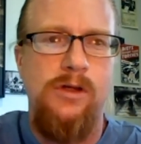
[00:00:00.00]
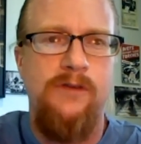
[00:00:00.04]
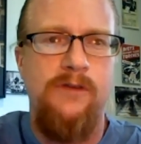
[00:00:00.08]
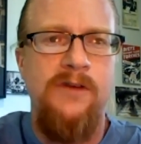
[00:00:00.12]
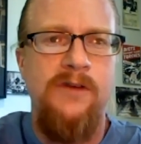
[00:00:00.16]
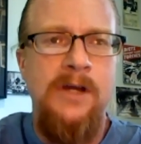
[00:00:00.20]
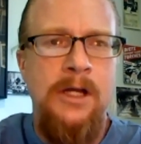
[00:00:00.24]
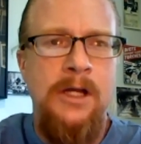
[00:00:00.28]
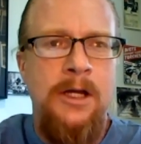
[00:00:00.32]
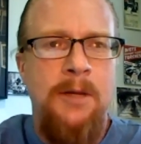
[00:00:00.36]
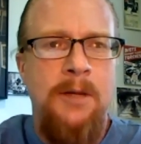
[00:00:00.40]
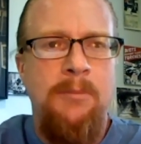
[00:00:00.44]
of
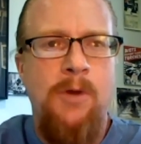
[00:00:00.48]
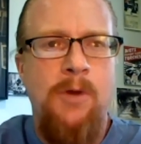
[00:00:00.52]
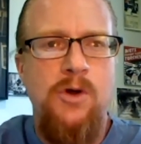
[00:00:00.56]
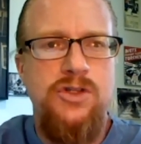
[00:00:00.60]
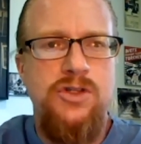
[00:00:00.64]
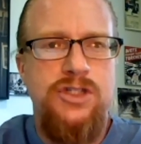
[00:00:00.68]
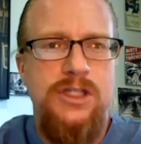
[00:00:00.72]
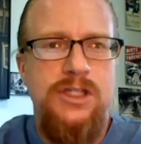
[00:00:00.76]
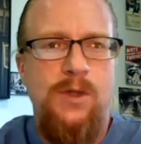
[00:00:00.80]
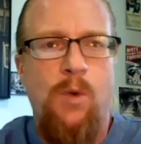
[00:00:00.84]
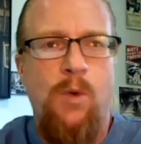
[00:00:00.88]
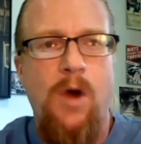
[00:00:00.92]

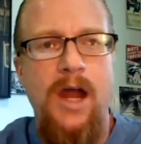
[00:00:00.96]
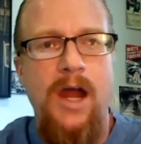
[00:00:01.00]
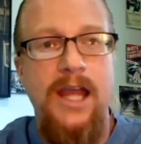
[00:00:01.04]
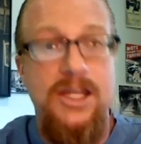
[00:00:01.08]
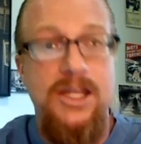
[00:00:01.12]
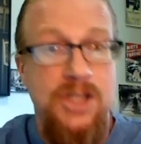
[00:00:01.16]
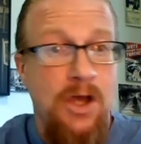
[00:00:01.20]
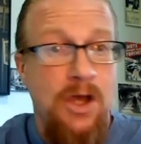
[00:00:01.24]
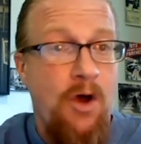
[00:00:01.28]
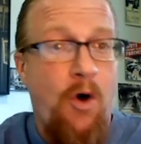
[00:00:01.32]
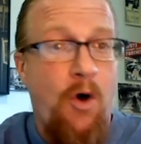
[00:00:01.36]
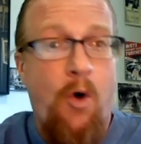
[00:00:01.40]
mostly whites
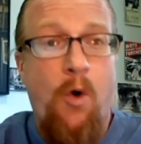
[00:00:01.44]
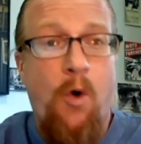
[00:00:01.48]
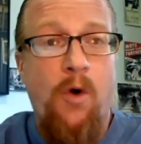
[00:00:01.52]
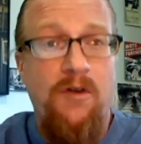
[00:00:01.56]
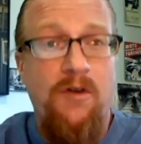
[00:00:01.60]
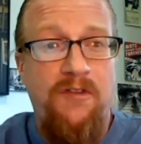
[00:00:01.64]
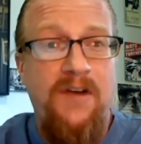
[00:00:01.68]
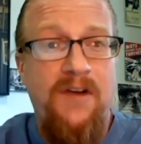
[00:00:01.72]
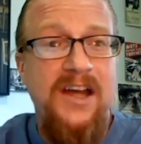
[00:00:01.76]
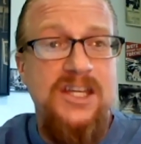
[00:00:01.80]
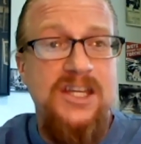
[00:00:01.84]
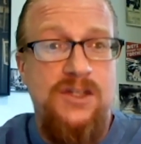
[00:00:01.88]
or
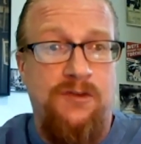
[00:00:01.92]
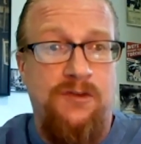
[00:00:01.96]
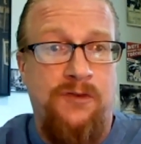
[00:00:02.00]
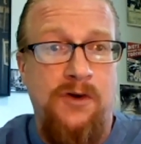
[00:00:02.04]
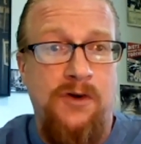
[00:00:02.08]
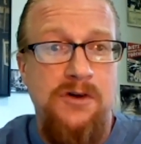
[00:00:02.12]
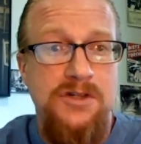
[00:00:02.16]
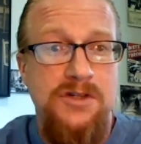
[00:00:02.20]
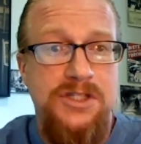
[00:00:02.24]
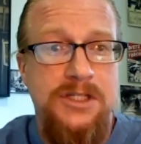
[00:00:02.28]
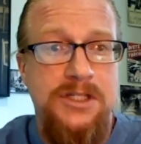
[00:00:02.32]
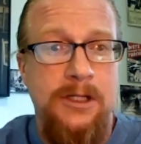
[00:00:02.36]
vice
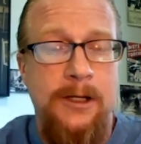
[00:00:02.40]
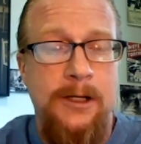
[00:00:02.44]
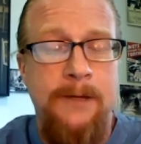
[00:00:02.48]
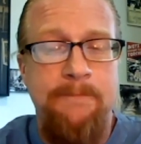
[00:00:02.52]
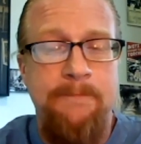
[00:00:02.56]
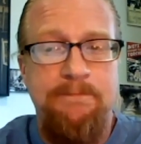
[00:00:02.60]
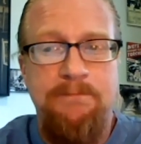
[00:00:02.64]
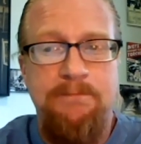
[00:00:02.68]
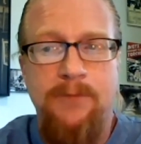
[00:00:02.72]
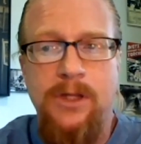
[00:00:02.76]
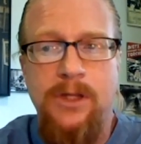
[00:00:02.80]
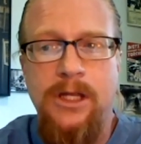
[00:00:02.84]
versa
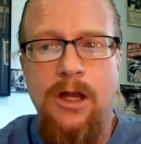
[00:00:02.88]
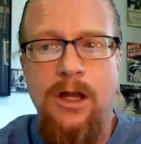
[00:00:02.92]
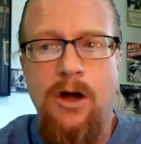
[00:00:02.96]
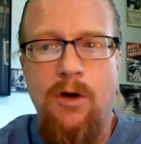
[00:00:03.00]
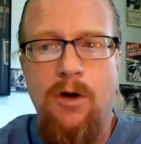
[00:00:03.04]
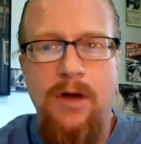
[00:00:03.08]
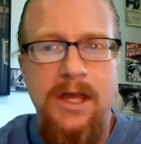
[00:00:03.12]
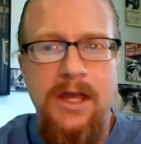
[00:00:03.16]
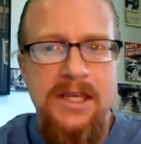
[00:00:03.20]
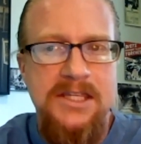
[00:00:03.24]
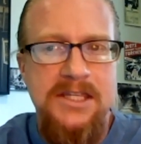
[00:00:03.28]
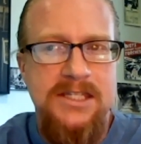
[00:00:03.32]
you know
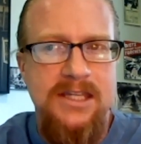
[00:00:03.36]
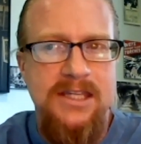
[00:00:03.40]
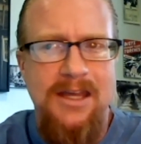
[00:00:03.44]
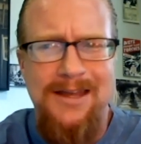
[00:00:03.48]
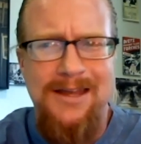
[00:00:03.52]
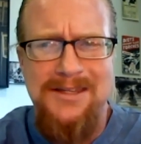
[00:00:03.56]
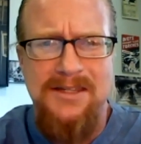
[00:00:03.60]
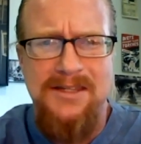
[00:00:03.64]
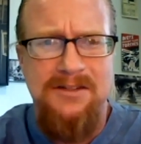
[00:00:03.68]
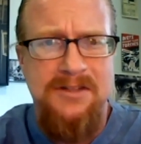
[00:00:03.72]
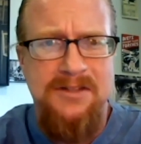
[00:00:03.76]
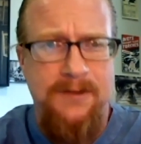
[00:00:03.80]
is
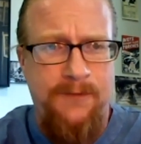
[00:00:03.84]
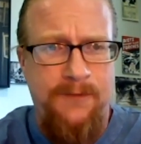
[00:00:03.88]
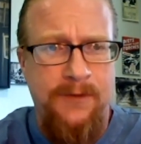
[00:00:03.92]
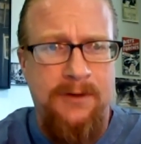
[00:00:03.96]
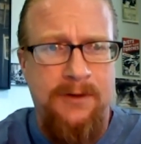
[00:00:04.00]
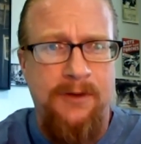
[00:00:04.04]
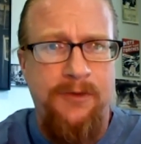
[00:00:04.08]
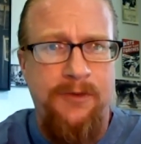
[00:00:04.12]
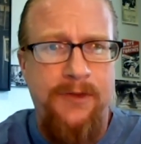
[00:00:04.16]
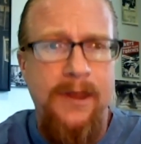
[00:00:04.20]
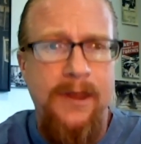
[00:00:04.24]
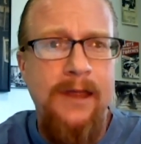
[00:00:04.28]
it's a
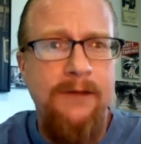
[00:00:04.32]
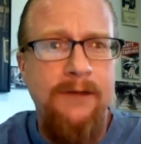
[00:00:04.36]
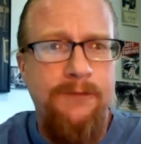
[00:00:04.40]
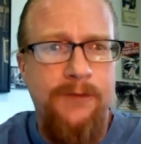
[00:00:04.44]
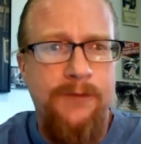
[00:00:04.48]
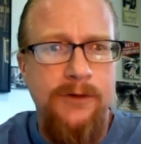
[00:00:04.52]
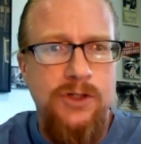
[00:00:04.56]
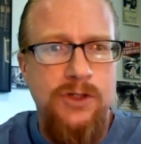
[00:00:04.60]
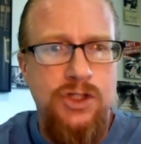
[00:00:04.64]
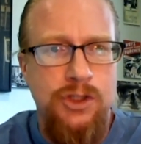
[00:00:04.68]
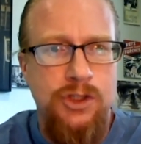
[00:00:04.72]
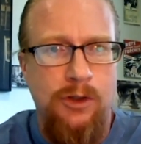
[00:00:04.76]
difficult thing
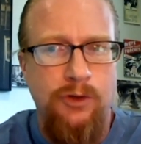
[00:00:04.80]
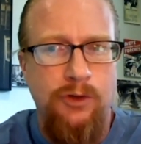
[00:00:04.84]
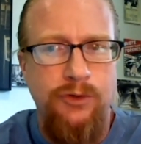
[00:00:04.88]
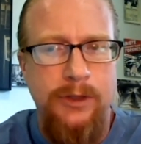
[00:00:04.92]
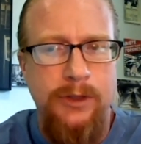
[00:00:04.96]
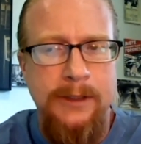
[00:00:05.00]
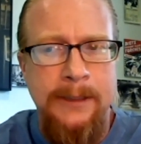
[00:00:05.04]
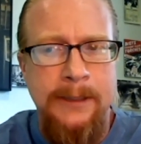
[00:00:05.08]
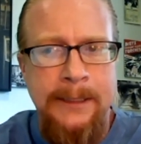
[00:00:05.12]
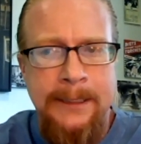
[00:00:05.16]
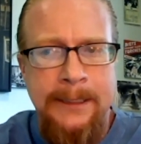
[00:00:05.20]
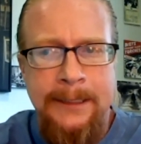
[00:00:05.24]
for
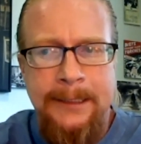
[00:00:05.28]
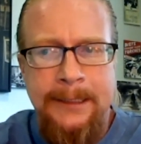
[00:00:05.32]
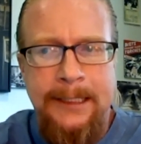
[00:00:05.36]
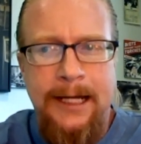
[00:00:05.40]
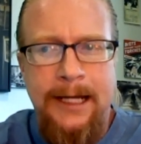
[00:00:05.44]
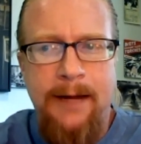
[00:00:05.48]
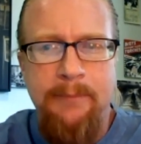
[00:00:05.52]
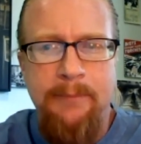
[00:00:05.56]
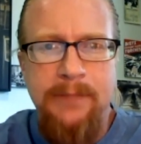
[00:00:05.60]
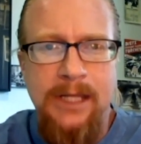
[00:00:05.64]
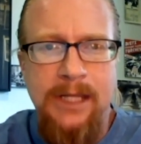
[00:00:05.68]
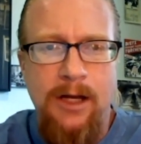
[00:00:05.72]
children
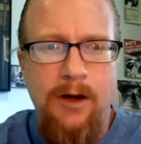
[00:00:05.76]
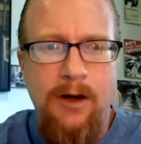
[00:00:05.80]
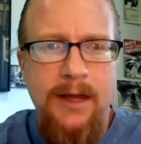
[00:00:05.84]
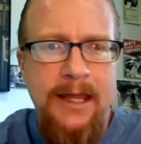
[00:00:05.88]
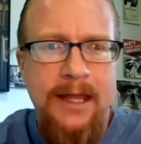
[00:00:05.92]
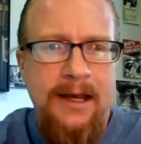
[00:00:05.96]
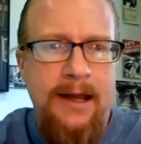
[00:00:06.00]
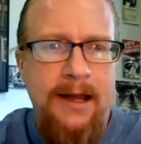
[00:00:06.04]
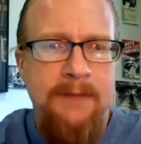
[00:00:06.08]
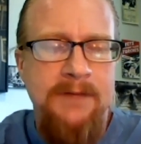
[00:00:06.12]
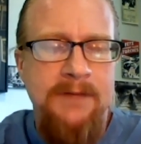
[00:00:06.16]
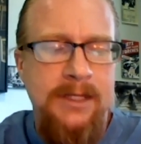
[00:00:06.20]
um, you know
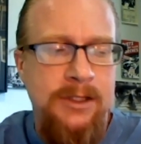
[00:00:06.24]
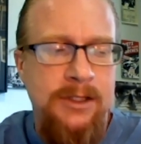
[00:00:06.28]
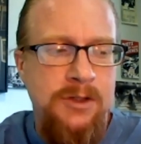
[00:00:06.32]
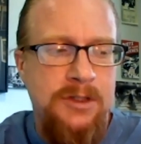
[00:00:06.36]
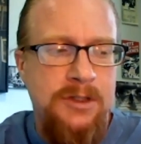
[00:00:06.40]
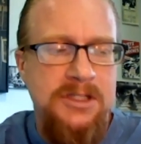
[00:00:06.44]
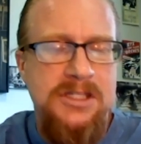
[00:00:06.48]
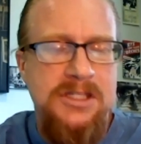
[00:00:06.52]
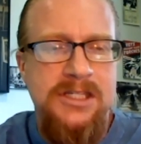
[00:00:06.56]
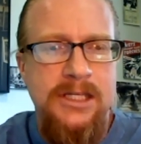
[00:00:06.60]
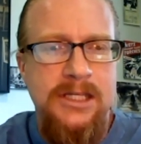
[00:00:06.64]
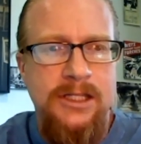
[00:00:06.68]
and i mean you
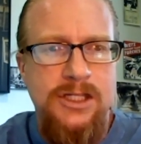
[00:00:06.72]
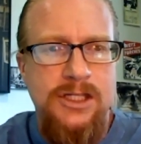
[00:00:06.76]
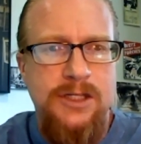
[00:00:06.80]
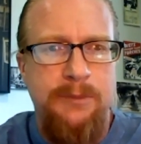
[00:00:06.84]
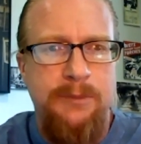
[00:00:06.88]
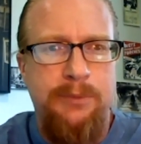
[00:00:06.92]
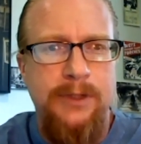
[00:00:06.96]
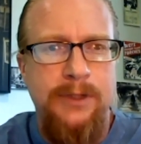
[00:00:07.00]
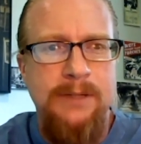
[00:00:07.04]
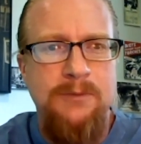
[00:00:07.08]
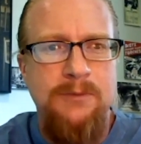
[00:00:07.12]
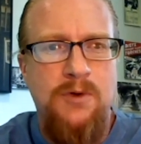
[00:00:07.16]
can see the
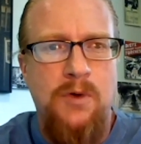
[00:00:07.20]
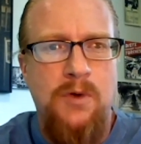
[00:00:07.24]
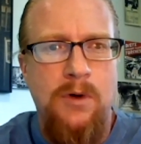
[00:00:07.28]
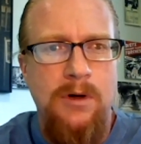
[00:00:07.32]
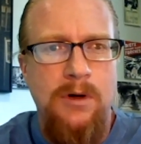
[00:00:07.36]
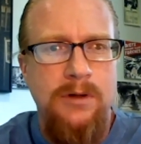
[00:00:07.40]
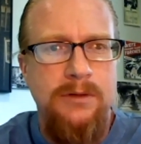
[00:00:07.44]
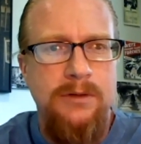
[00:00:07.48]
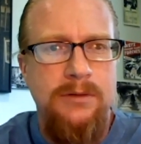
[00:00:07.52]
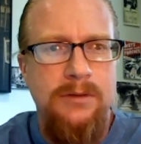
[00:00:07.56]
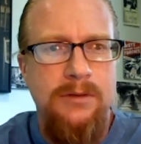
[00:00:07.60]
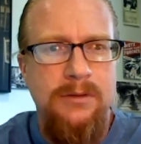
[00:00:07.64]
supreme
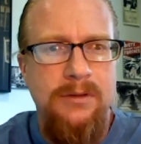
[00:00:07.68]
court